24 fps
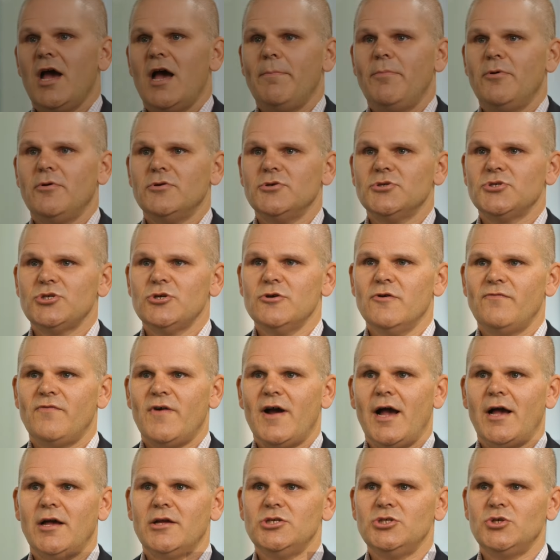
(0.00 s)
couples who
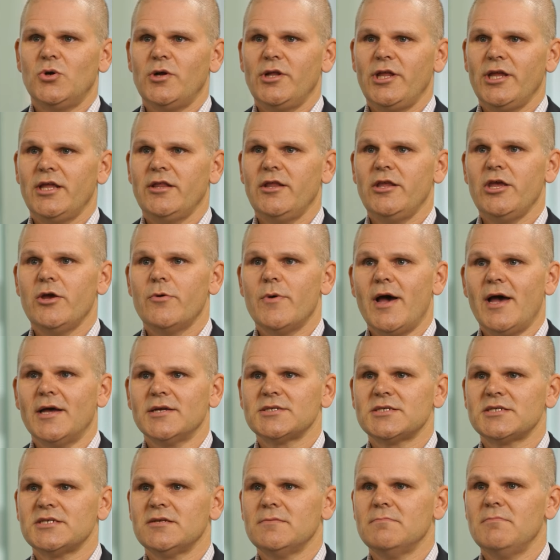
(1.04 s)
file jointly in the
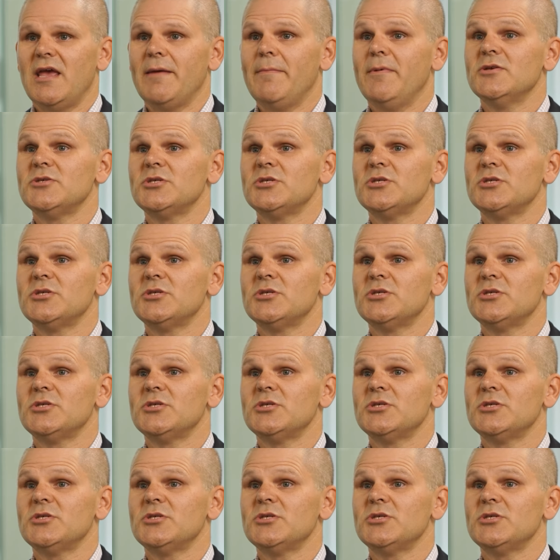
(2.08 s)
U.S. may be